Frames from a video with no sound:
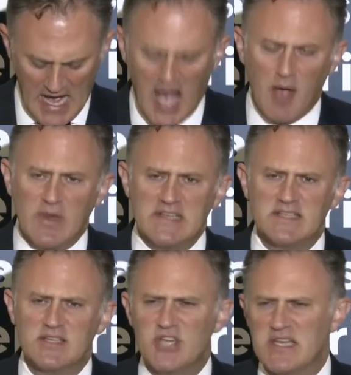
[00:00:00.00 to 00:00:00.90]
I want to
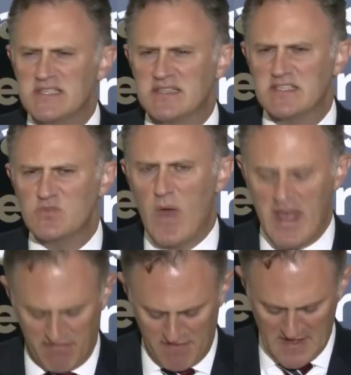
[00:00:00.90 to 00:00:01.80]
suggest that this
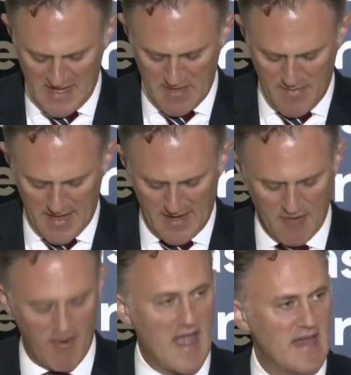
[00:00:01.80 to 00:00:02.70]
way of thinking about
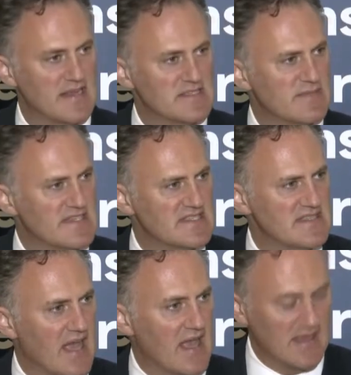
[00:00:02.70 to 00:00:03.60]
Iran is a
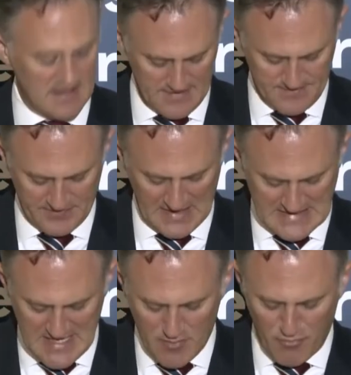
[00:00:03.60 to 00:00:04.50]
mistake,
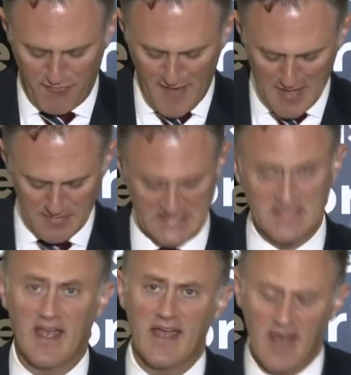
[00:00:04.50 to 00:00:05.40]
indeed a profound
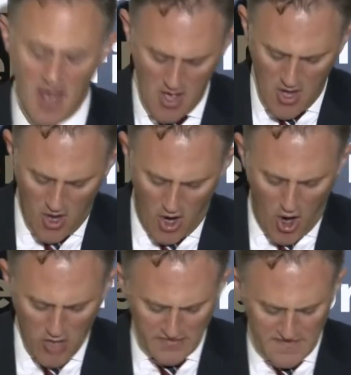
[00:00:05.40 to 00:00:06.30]
mistake.
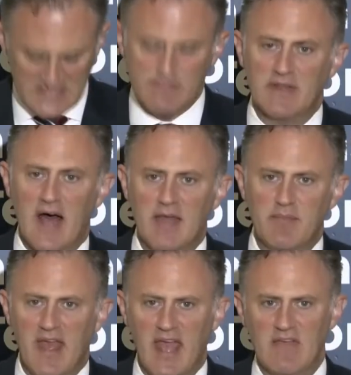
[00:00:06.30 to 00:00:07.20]
All of these malign
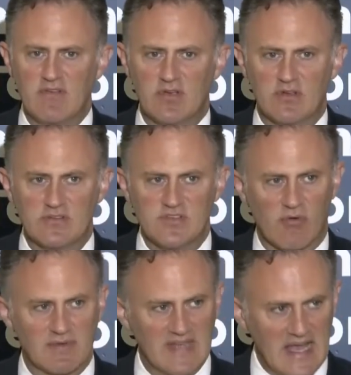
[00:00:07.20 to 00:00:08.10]
behaviors
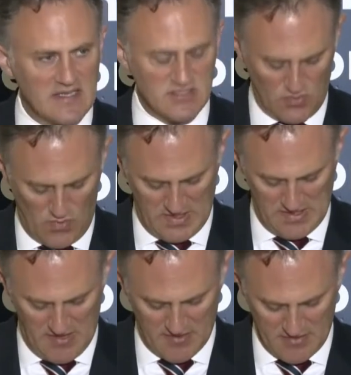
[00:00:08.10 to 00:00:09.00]
are related to one
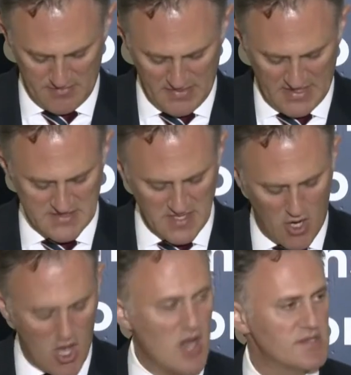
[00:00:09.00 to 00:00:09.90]
another because they
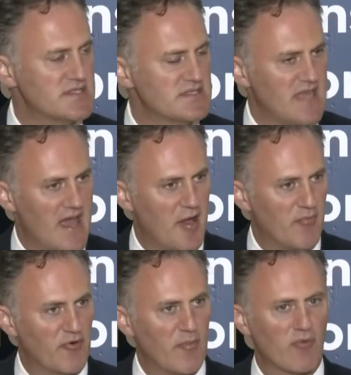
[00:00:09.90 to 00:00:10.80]
all
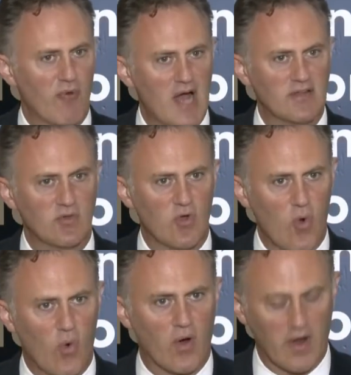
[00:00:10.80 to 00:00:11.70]
stem from the rotten
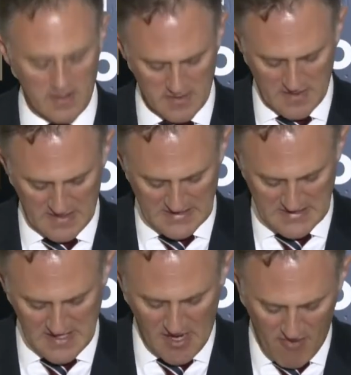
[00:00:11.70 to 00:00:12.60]
core that
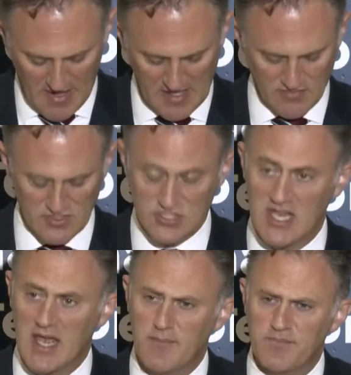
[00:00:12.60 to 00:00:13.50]
is the Iranian
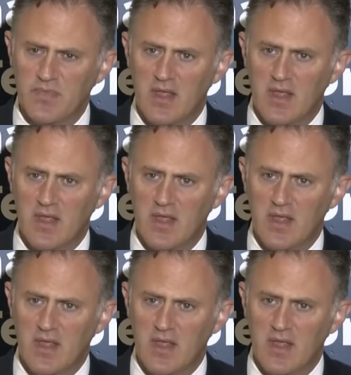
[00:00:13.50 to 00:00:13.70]
regime.